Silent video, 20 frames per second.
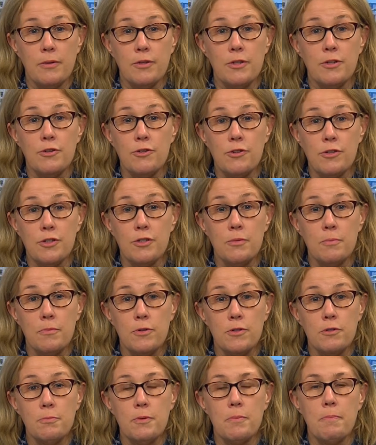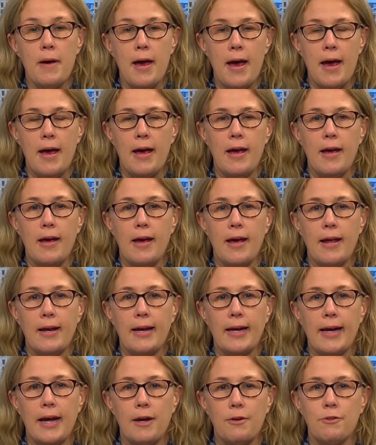the trust must prepare an
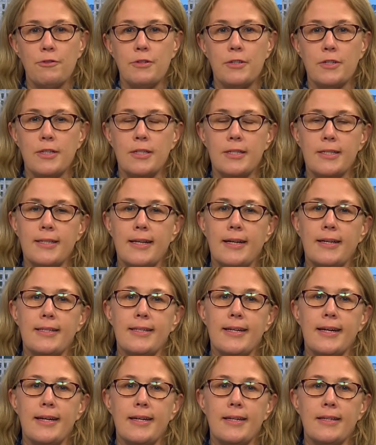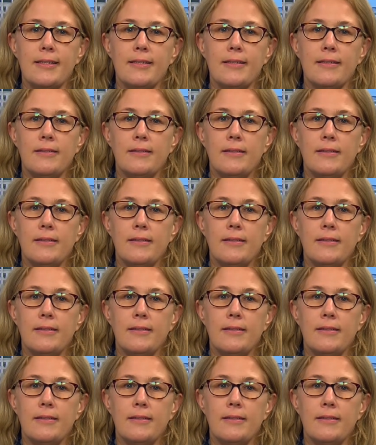accounts return to that date.